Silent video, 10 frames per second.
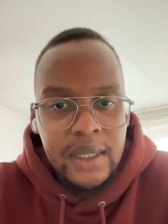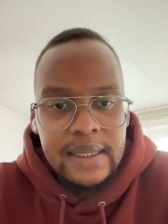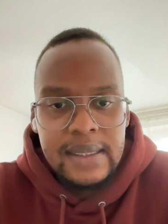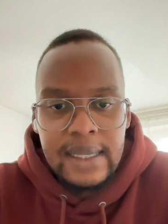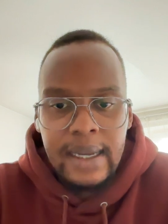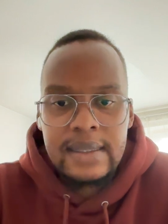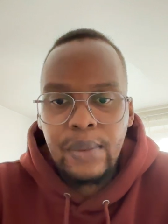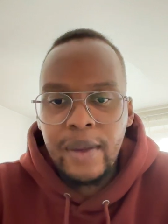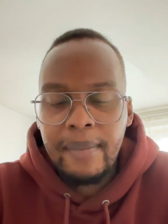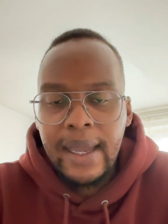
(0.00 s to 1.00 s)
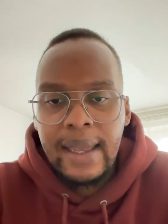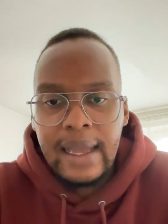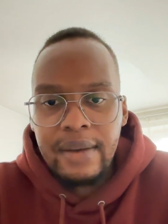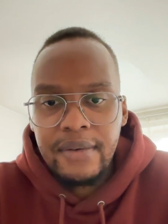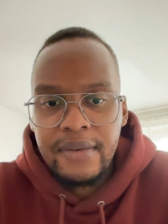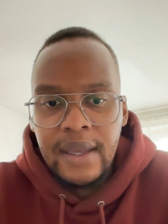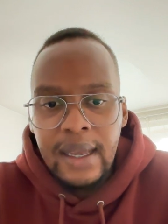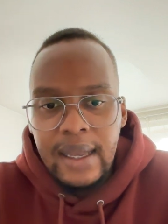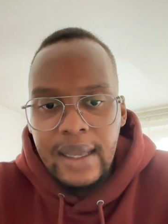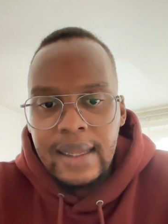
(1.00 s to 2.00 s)
or any desires that we might have,
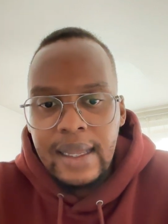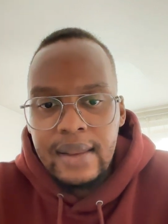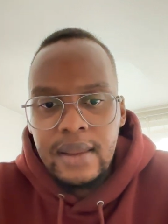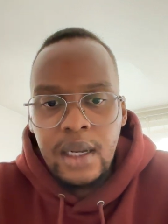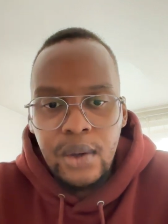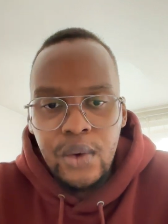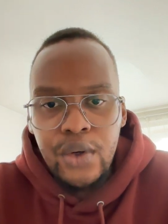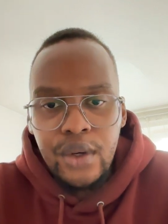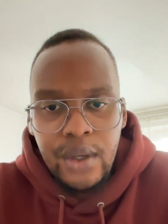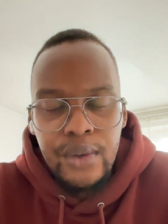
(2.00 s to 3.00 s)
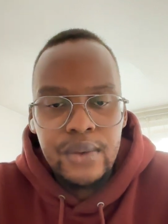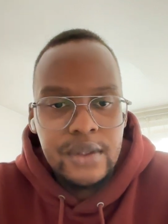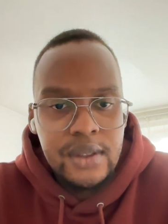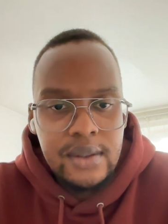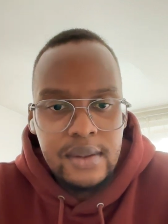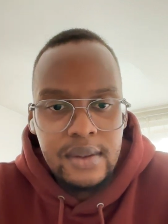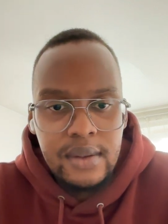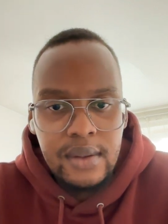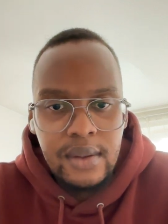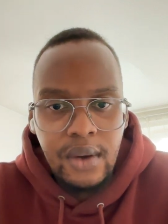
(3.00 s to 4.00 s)
in that the Lord knows
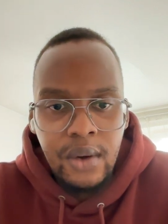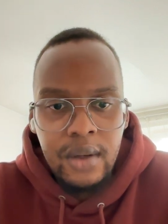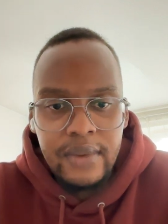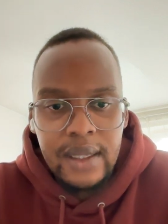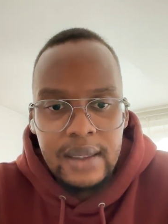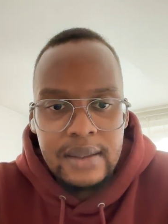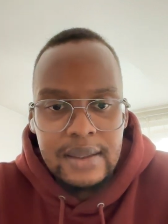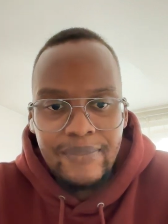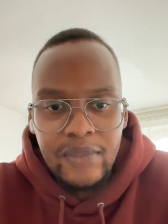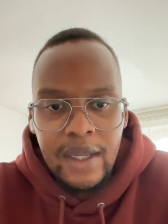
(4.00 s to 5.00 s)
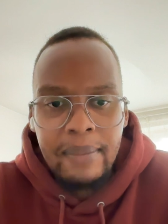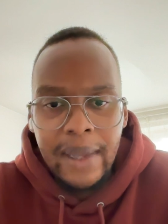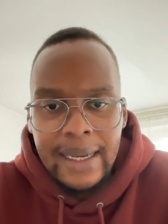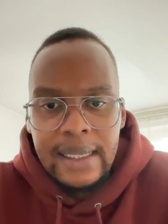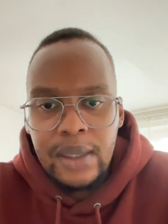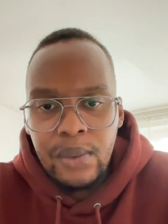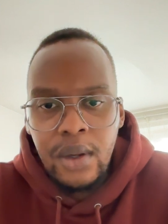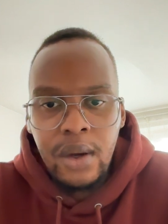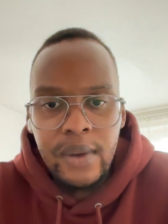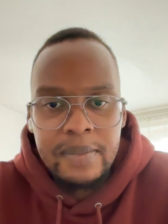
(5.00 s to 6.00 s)
all of these, and he
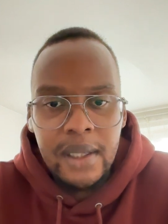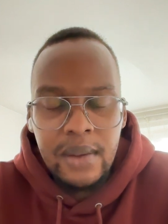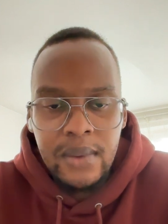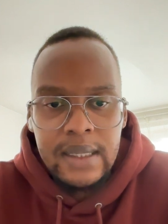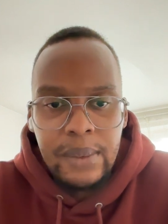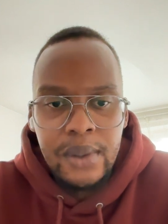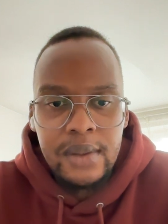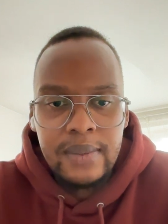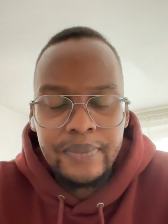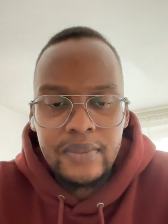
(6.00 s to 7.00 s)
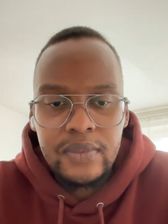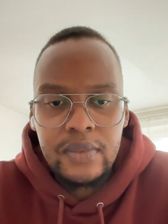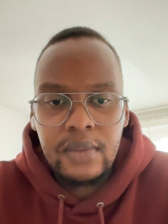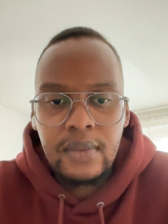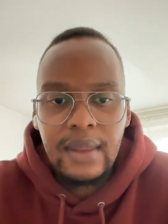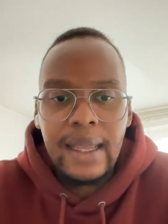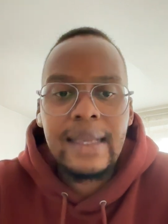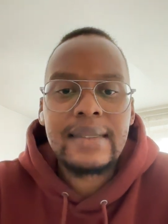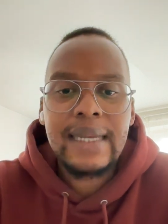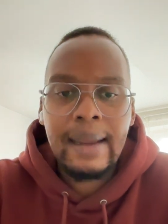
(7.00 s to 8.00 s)
will always be the one that will
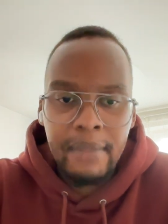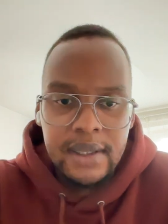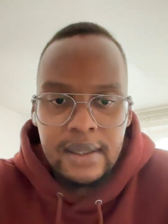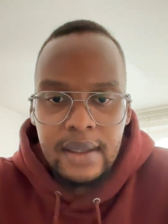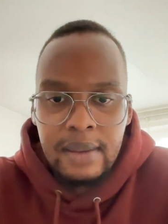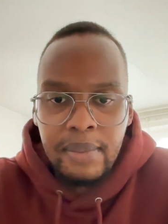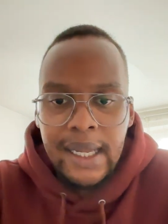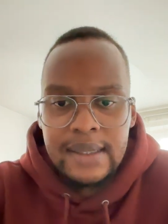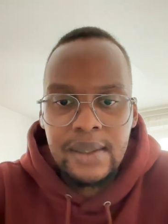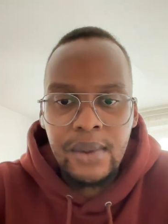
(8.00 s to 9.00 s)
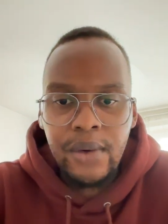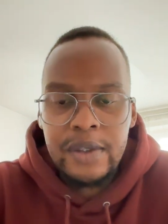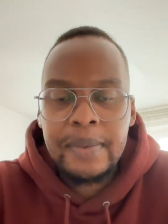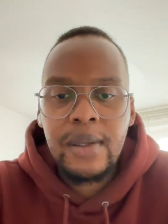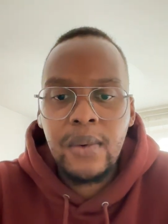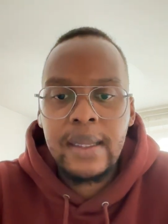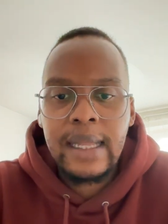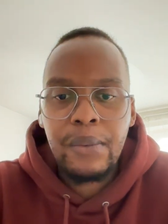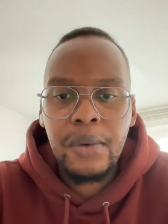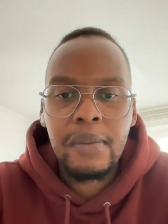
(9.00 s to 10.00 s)
establish the plans. He will always be the one
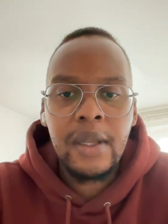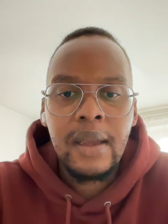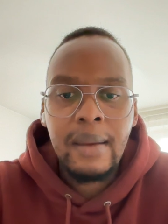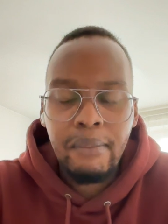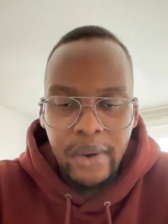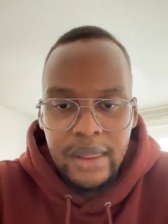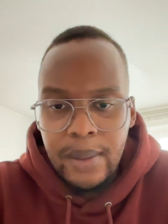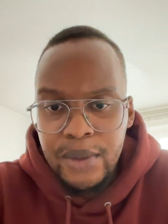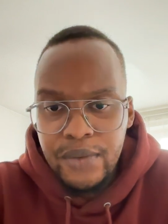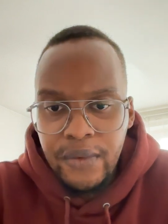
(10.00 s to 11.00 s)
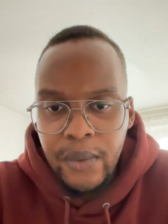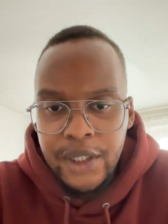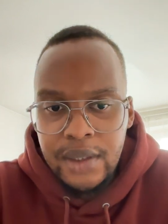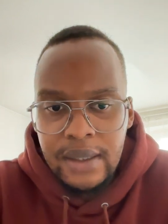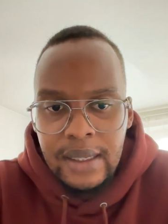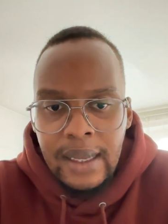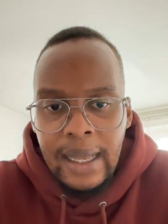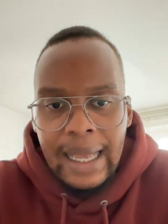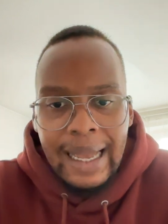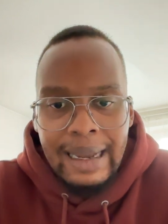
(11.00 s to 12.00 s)
that will bring them to fruition.
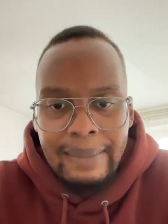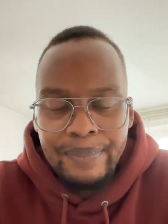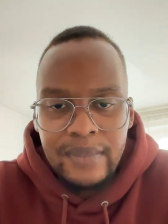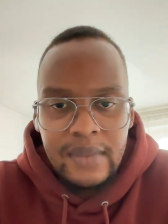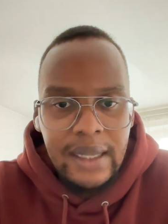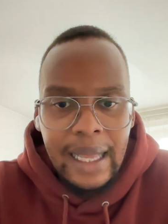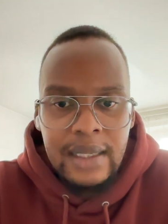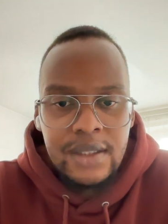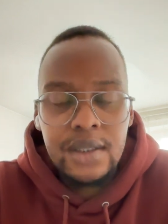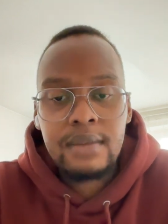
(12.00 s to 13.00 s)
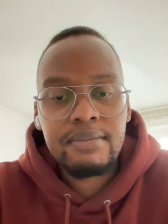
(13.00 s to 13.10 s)
And